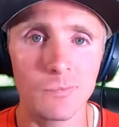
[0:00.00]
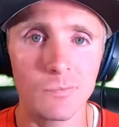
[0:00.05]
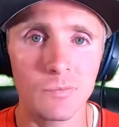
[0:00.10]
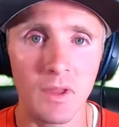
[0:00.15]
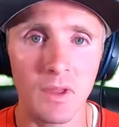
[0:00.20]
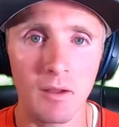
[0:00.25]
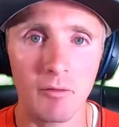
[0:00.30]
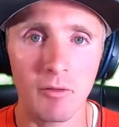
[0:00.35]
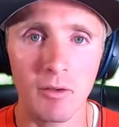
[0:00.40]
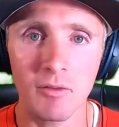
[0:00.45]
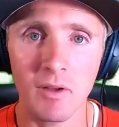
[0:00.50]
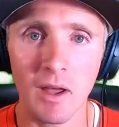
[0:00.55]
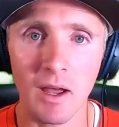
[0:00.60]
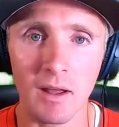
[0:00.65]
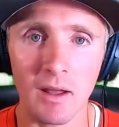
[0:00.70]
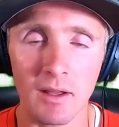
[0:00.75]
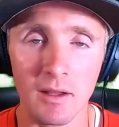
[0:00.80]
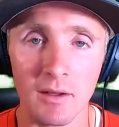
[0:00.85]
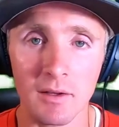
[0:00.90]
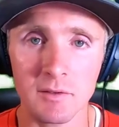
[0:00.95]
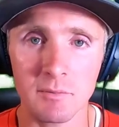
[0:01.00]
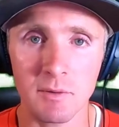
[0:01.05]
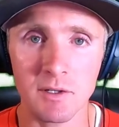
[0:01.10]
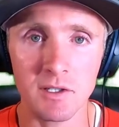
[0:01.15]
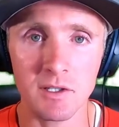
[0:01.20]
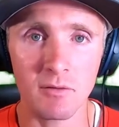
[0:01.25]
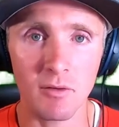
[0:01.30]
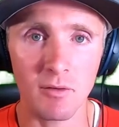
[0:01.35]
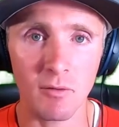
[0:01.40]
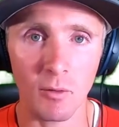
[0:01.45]
If you've got,
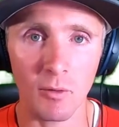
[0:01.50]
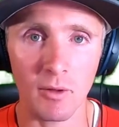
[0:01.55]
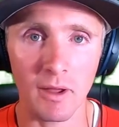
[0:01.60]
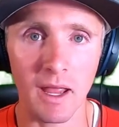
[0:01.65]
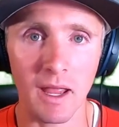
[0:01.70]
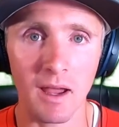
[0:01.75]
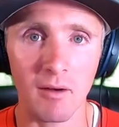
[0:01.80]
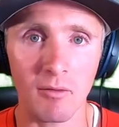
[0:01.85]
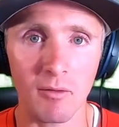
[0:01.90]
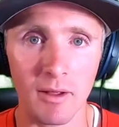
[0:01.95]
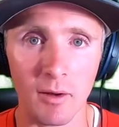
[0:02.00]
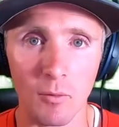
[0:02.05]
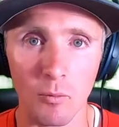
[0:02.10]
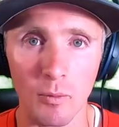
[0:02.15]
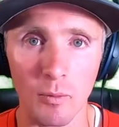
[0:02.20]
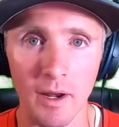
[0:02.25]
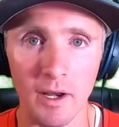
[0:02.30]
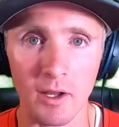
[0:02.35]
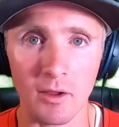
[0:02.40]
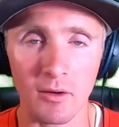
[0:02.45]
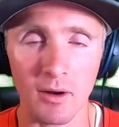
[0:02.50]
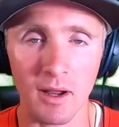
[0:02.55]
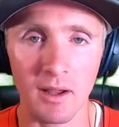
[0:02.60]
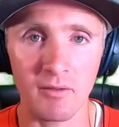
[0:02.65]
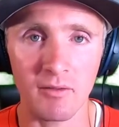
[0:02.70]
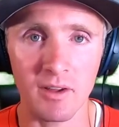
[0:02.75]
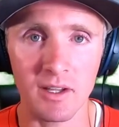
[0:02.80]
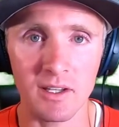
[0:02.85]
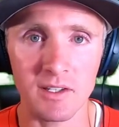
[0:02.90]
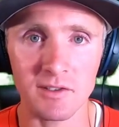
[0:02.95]
especially if you've only have like regular
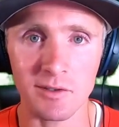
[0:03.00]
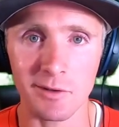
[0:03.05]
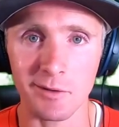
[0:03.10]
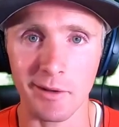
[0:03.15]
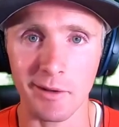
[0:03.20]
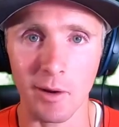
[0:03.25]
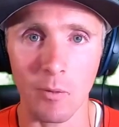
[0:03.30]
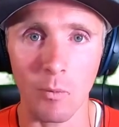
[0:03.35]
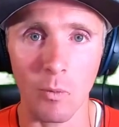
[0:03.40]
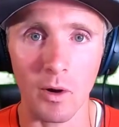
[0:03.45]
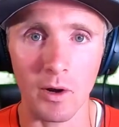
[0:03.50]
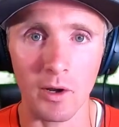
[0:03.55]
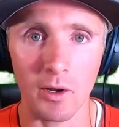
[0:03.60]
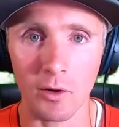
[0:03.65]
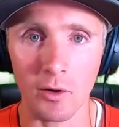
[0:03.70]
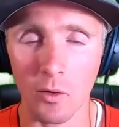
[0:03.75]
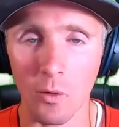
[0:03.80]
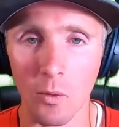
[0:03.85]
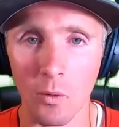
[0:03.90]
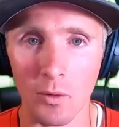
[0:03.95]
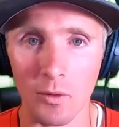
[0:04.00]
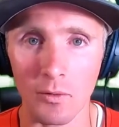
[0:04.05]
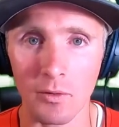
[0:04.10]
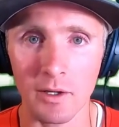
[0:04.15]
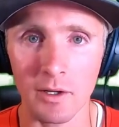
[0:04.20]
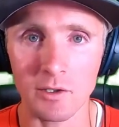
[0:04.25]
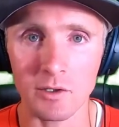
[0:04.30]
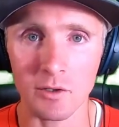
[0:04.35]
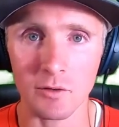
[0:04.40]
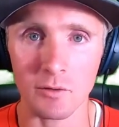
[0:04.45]
IVs that are like 1 1/4 inch or